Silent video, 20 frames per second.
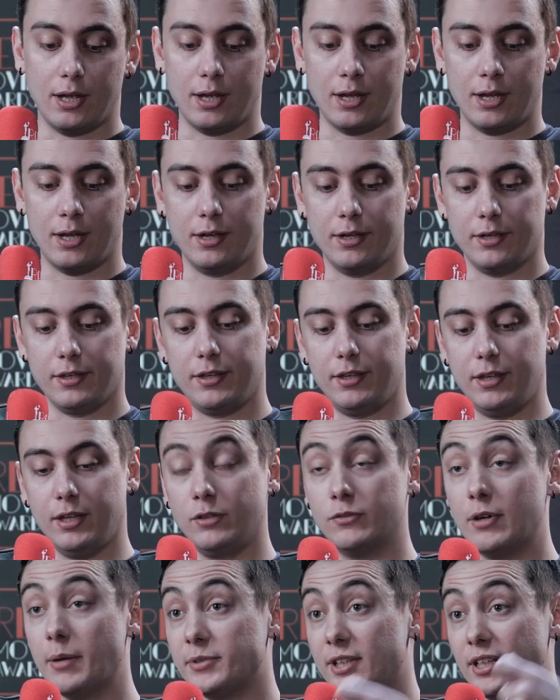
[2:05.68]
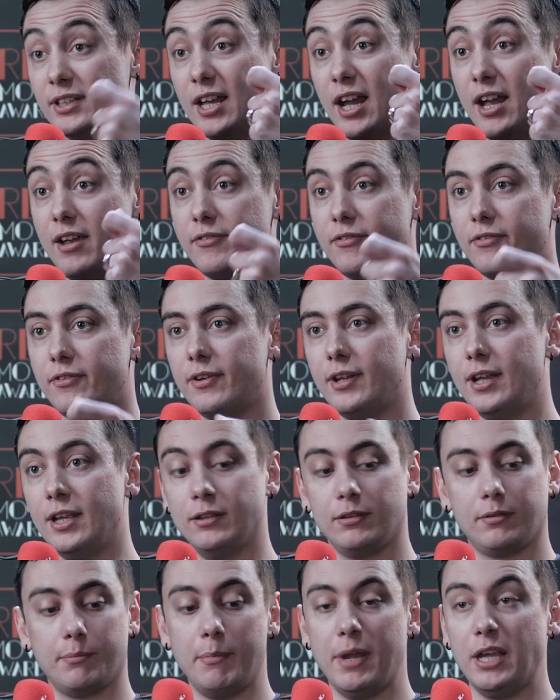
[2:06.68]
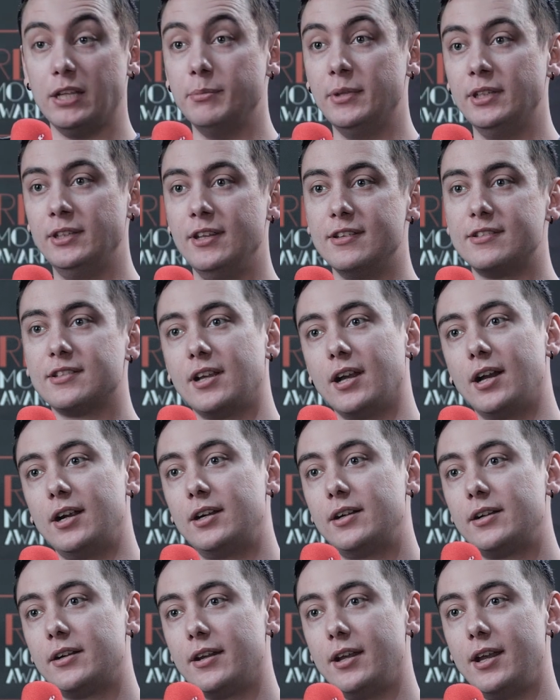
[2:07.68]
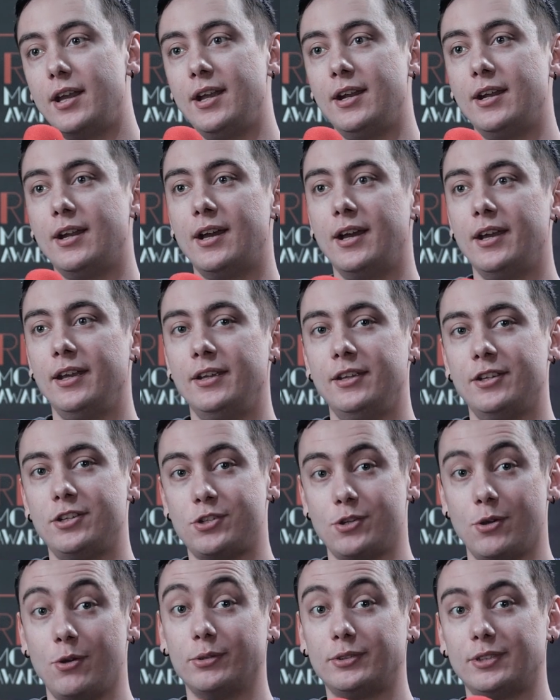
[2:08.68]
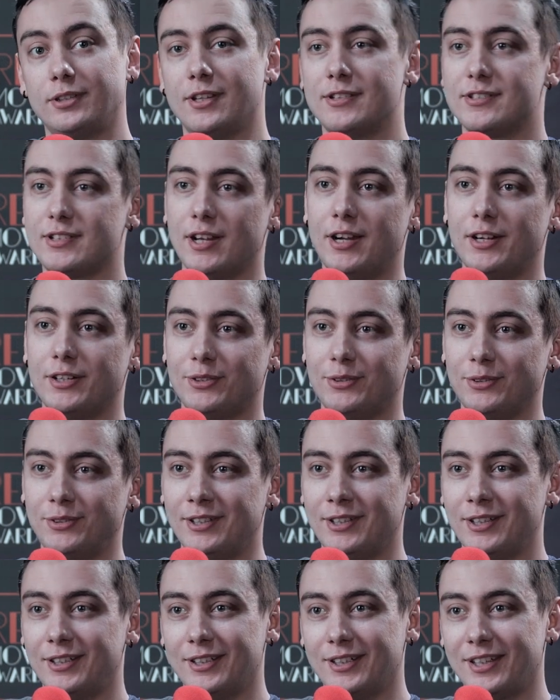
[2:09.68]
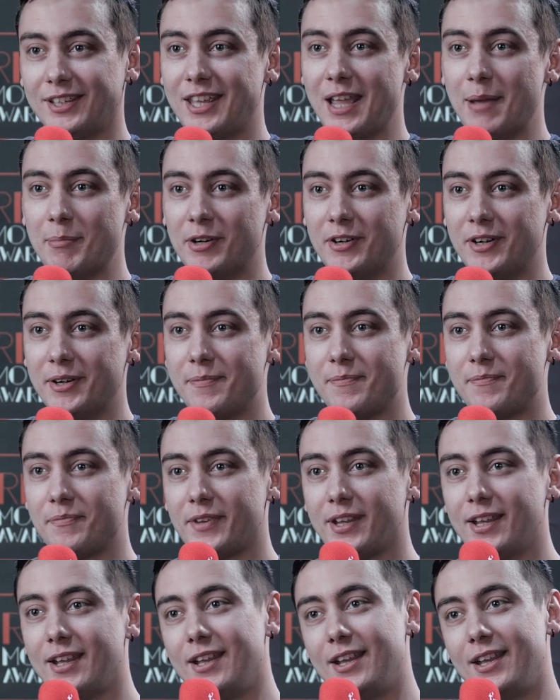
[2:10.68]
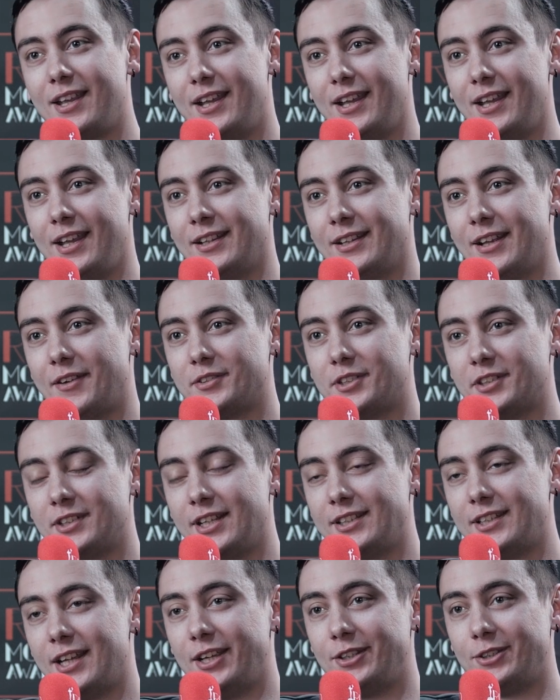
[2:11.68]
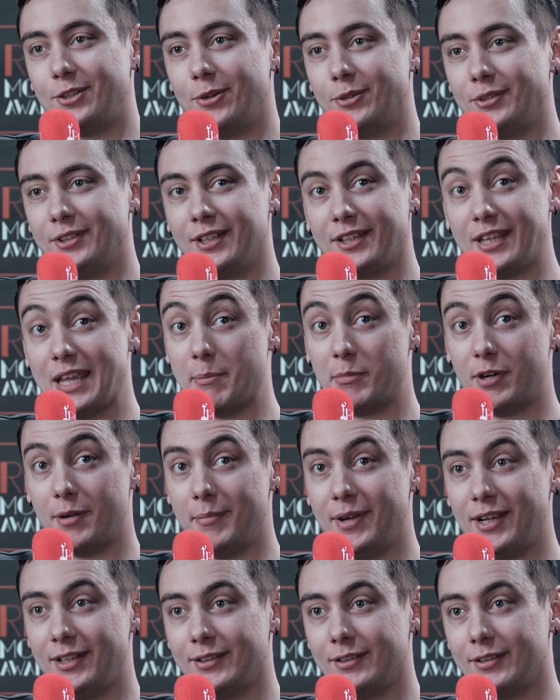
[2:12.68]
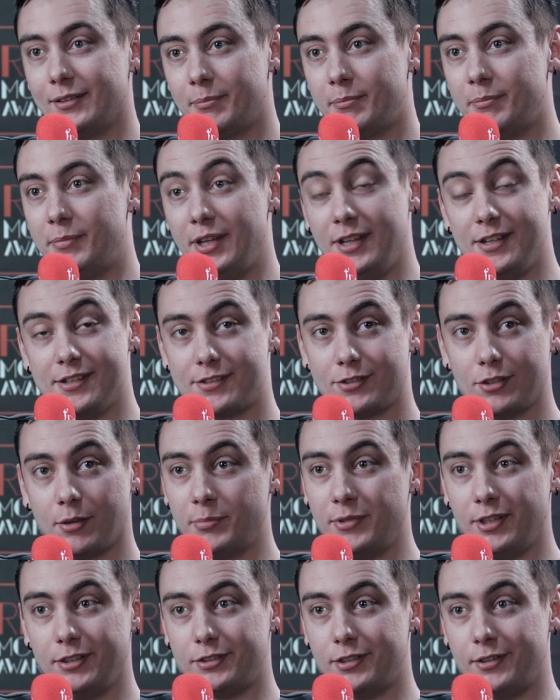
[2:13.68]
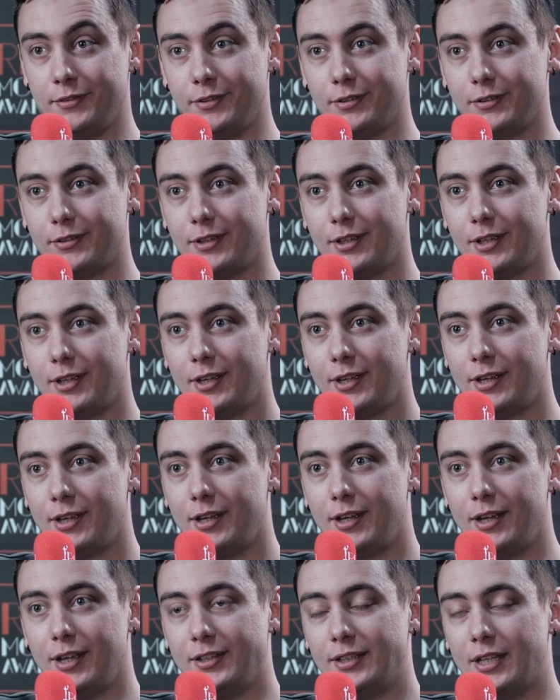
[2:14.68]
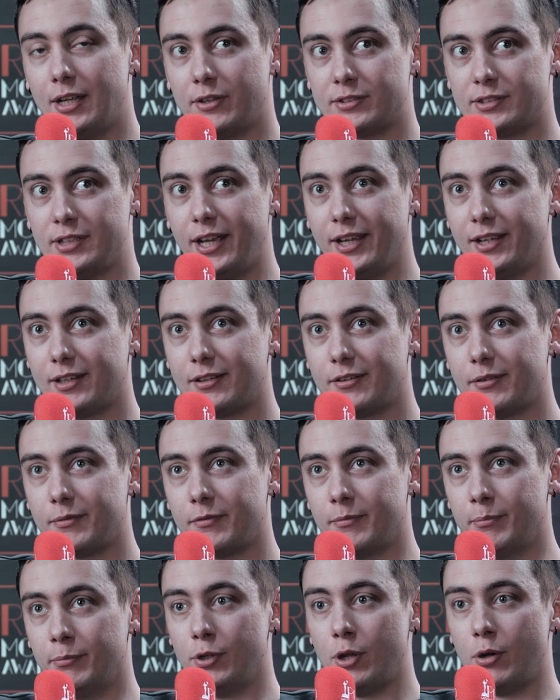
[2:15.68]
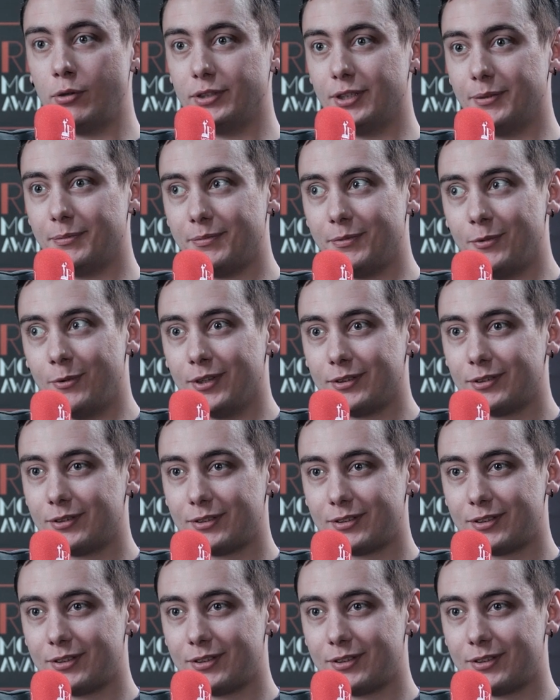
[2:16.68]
uh, he grabbed a knife and made me this scar. And I showed the scar to the camera. And after that, I told the cameraman, please stop the interview. And they was like, blown up, what?